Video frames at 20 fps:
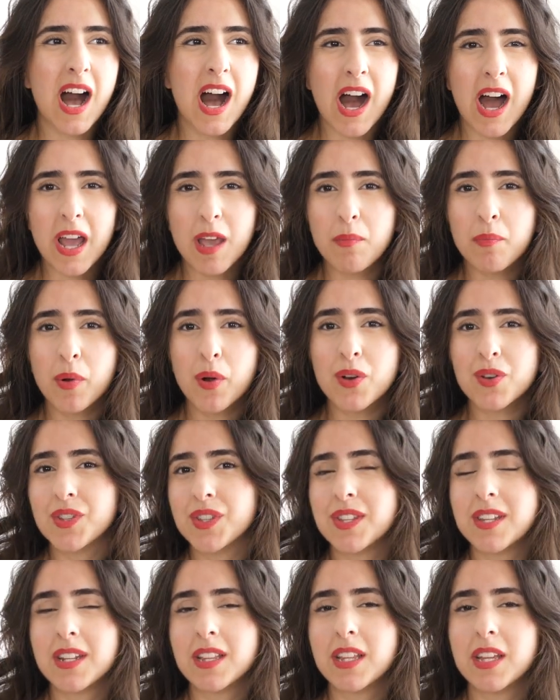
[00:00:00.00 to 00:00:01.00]
I
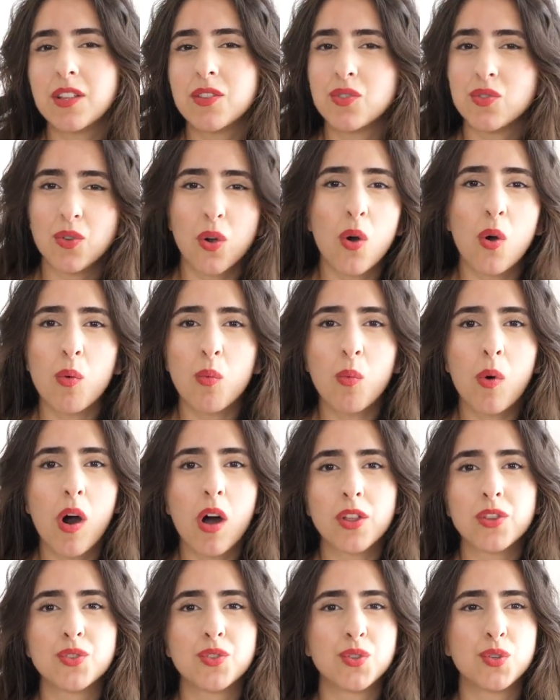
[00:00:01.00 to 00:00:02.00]
personally don't
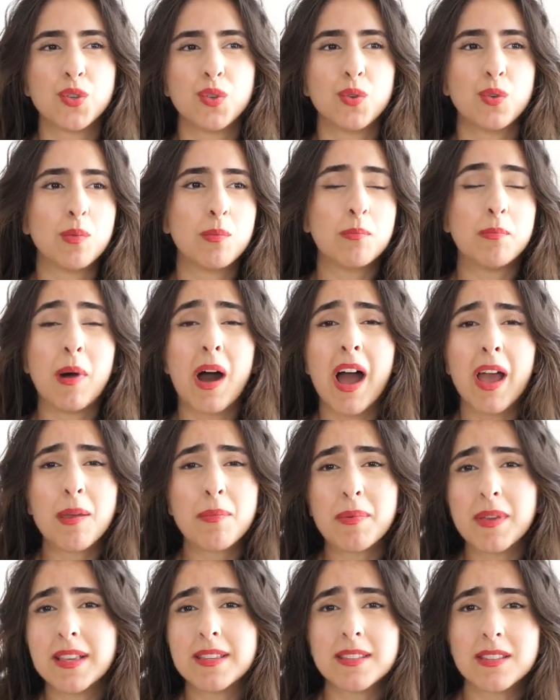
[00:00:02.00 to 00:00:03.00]
want to buy
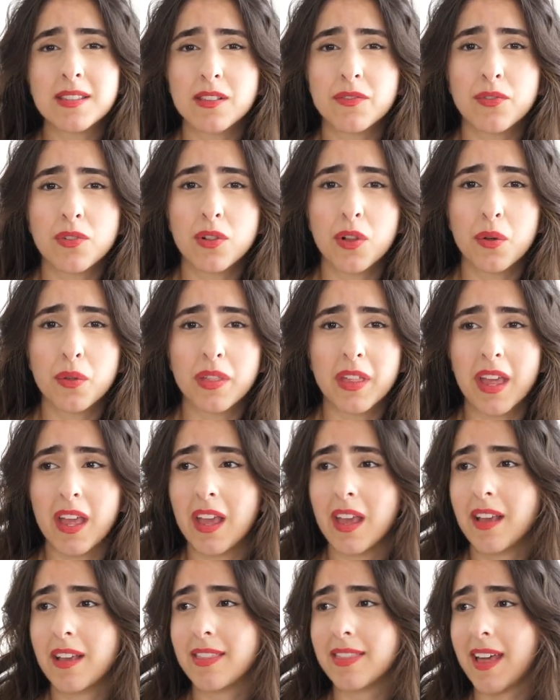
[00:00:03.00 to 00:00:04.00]
pieces of
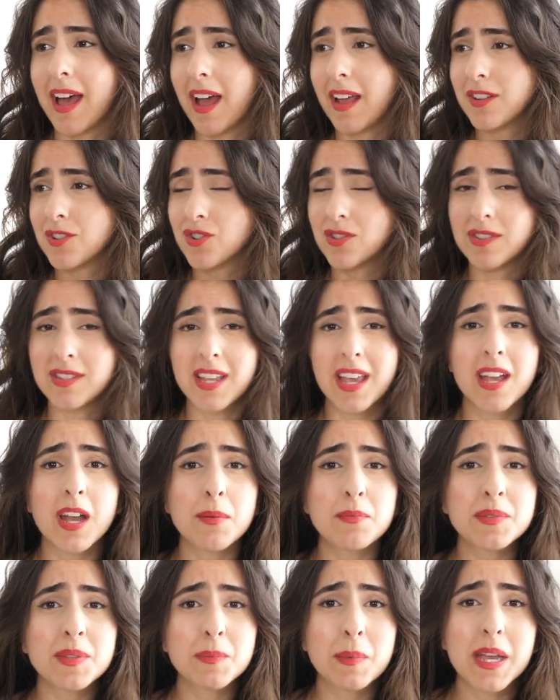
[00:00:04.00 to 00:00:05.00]
clothing that just take
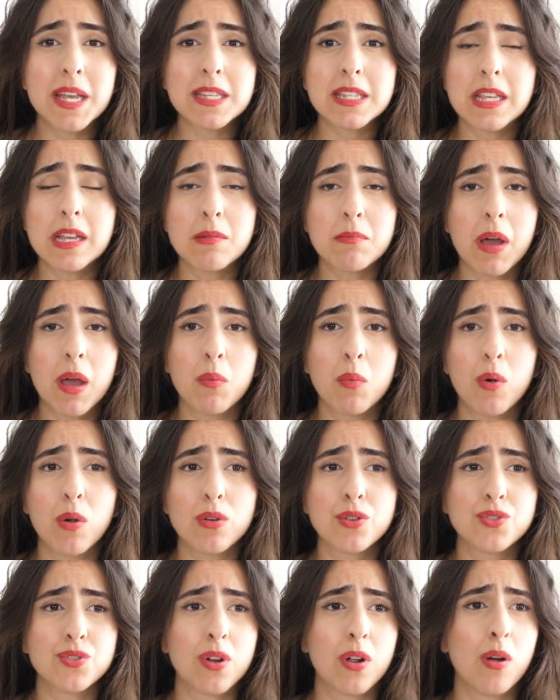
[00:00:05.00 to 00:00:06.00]
up space in my
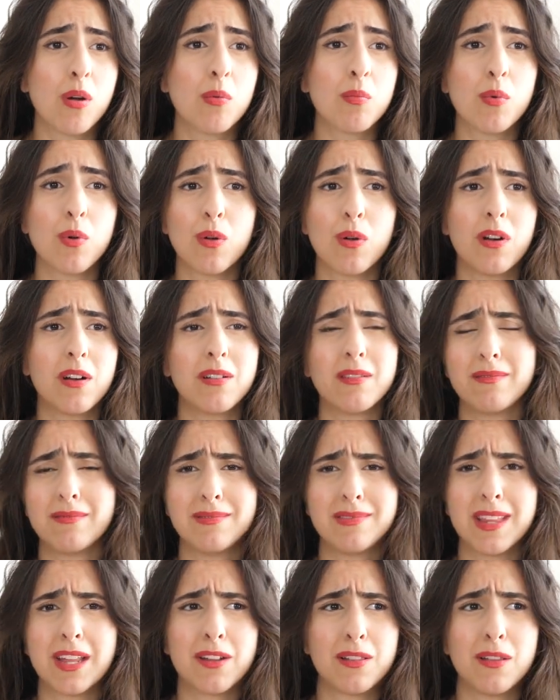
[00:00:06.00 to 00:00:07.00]
wardrobe, or
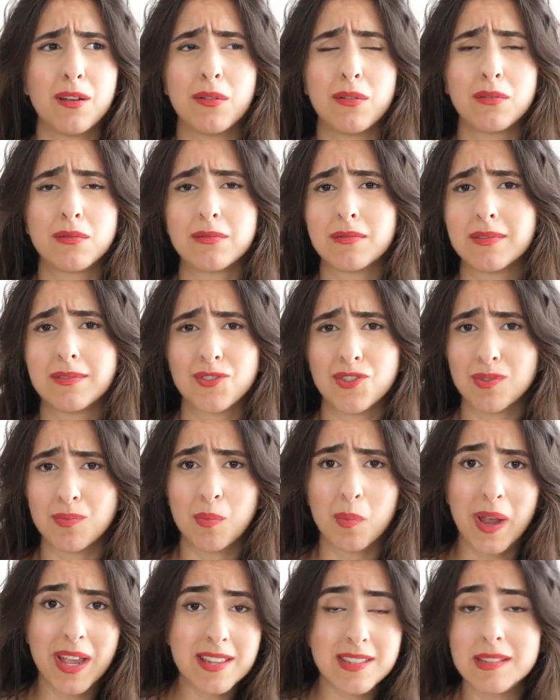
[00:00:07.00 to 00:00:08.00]
let alone just
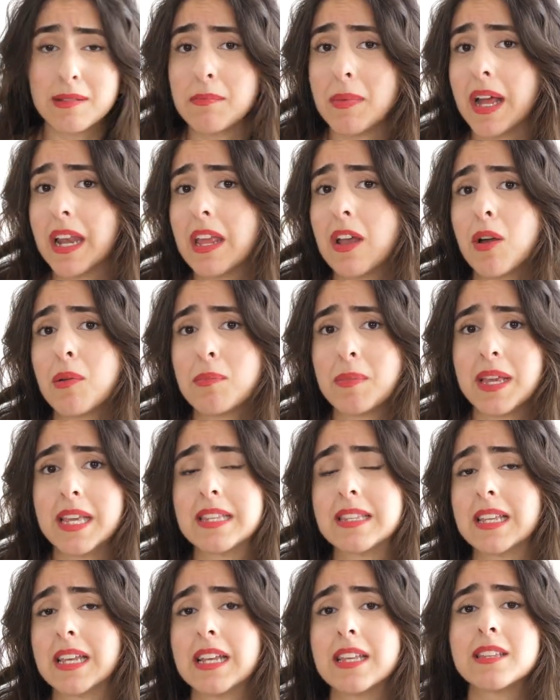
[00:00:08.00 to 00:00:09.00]
waste money on
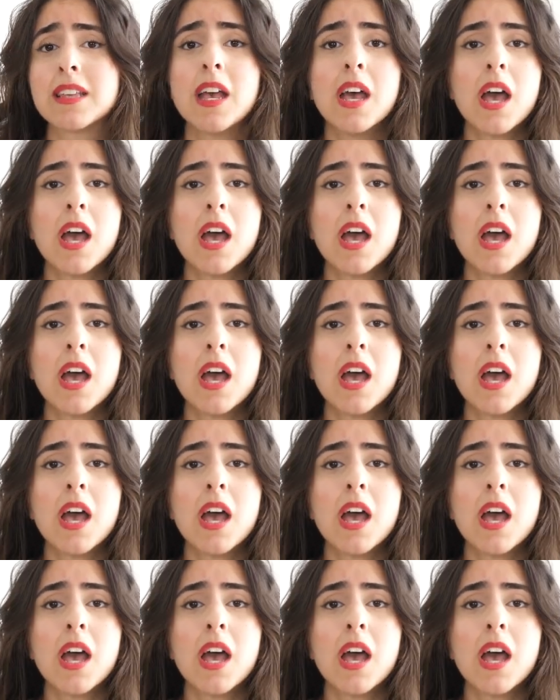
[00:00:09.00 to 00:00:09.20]
pieces.